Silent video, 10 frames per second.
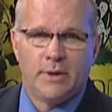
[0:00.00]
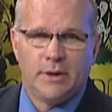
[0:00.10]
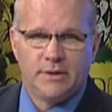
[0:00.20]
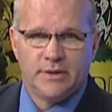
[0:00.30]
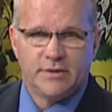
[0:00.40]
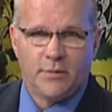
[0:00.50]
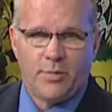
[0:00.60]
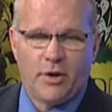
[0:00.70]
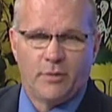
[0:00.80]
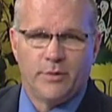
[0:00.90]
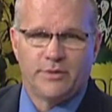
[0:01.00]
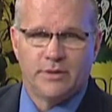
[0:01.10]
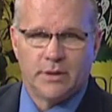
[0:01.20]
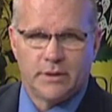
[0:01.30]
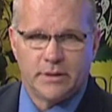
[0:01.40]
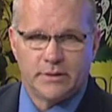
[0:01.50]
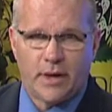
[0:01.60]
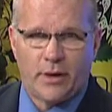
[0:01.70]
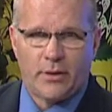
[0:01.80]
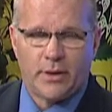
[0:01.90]
in these departments and in these
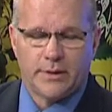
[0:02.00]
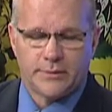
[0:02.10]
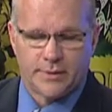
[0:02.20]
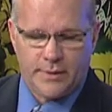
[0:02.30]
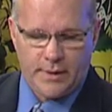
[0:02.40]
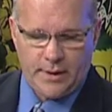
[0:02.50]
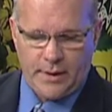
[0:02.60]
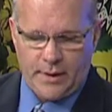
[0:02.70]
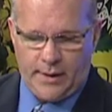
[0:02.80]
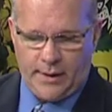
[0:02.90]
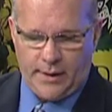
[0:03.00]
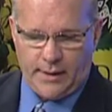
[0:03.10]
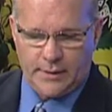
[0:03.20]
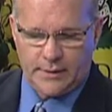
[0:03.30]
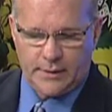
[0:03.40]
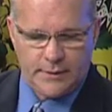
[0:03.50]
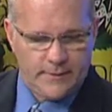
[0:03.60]
areas. And